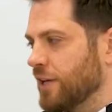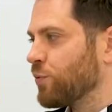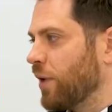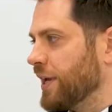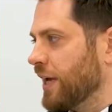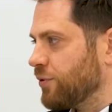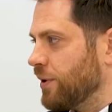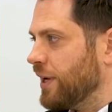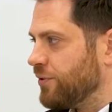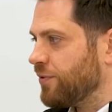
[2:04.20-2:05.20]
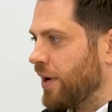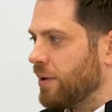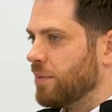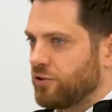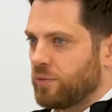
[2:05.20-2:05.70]
That's right, yeah. So it is
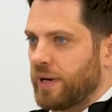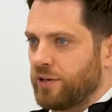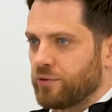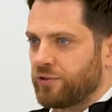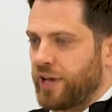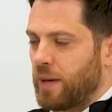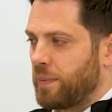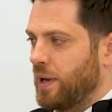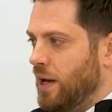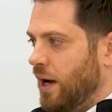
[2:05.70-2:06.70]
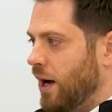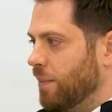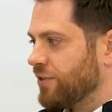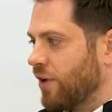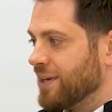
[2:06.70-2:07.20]
very much a manual step.
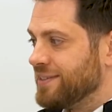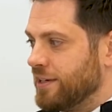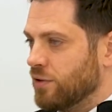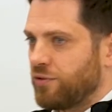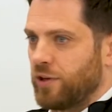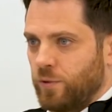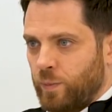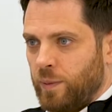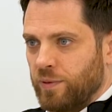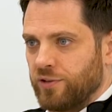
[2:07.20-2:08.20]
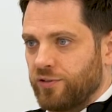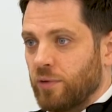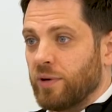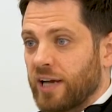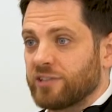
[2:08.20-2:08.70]
It's ideal for those people that
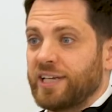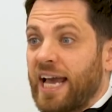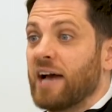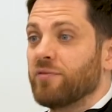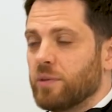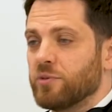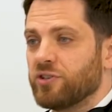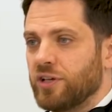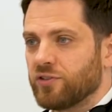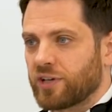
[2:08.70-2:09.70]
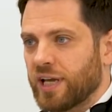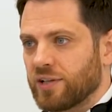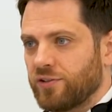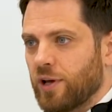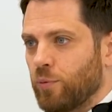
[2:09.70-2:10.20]
don't actually have their machines
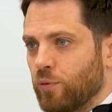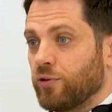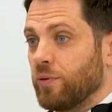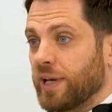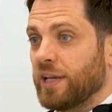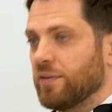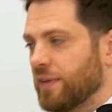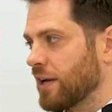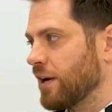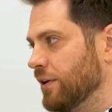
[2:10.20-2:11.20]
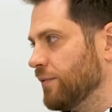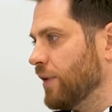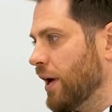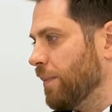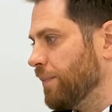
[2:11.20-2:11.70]
connected up or doing any of that kind
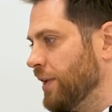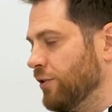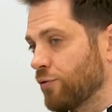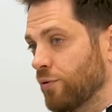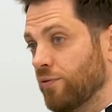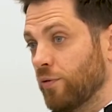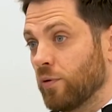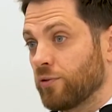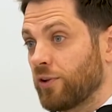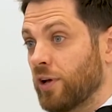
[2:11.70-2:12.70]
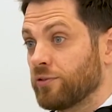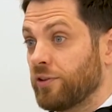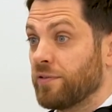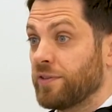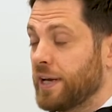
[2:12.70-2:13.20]
of Industry 4 style
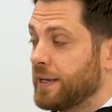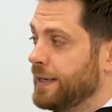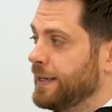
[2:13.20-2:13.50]
stuff yet.